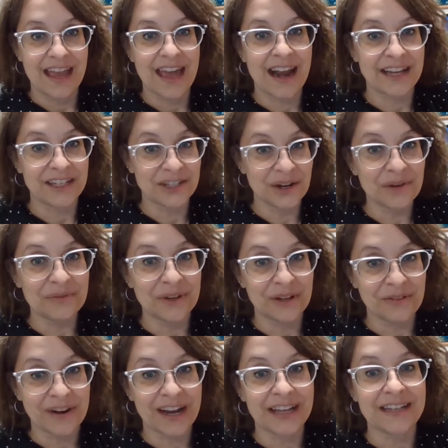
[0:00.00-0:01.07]
And I don't
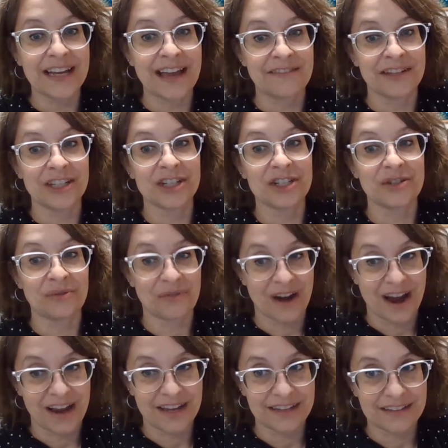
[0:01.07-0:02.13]
regret having
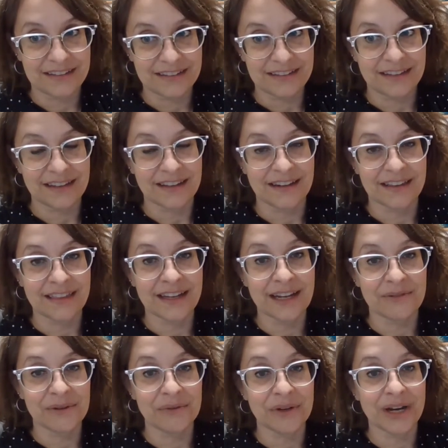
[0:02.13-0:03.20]
tried. And I think I
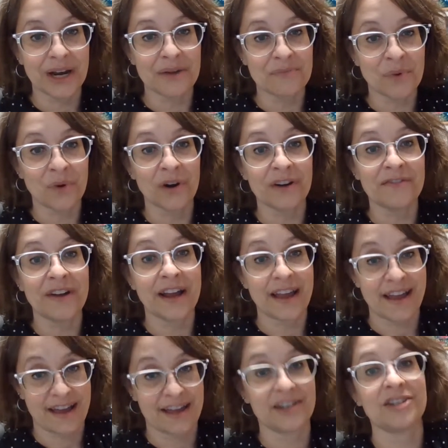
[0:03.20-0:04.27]
would regret more if I
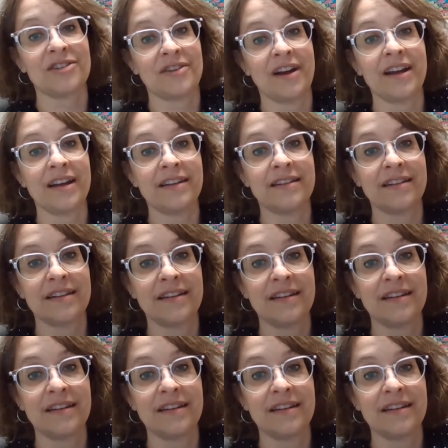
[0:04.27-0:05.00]
hadn't tried.